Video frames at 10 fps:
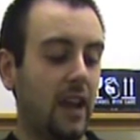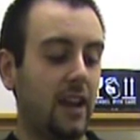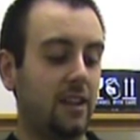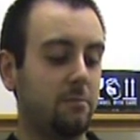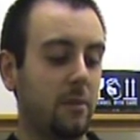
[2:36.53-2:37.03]

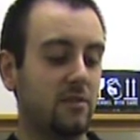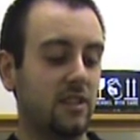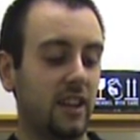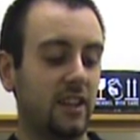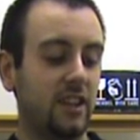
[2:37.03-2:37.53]
And
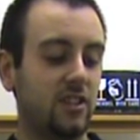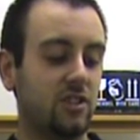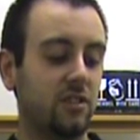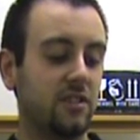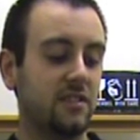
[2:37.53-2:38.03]
most likely
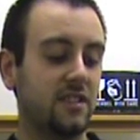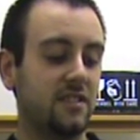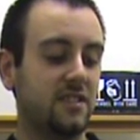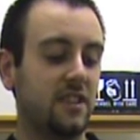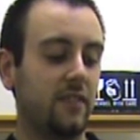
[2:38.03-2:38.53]
sugars
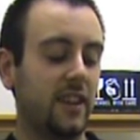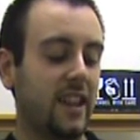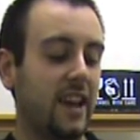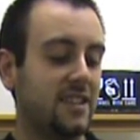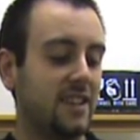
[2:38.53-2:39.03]
and stuff like
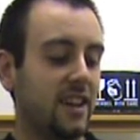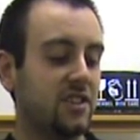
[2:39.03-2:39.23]
that.